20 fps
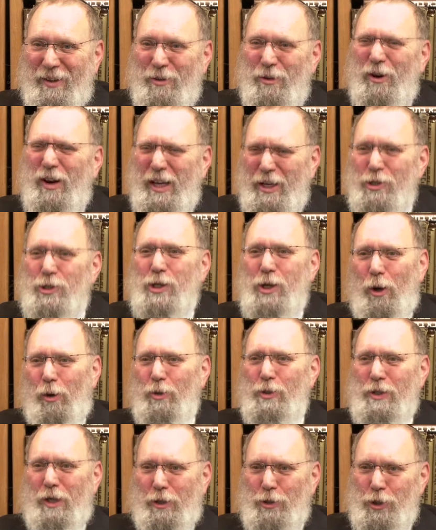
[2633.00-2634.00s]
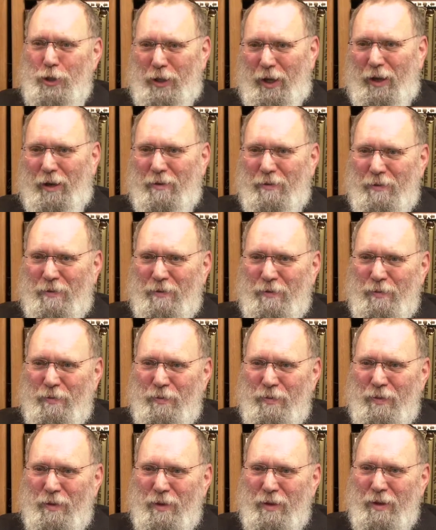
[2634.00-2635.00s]
There is no such thing.
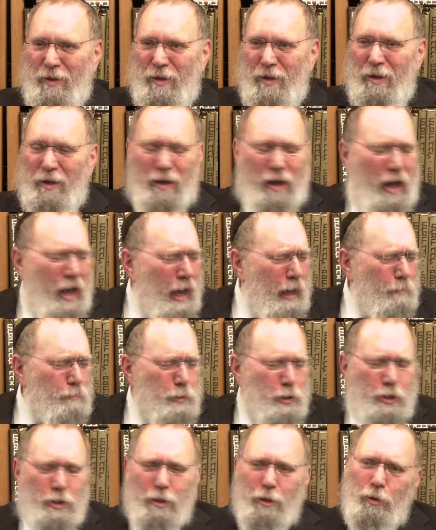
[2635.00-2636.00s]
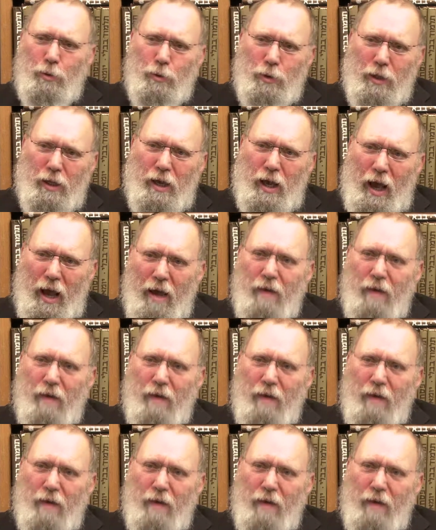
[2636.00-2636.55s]
Absolutely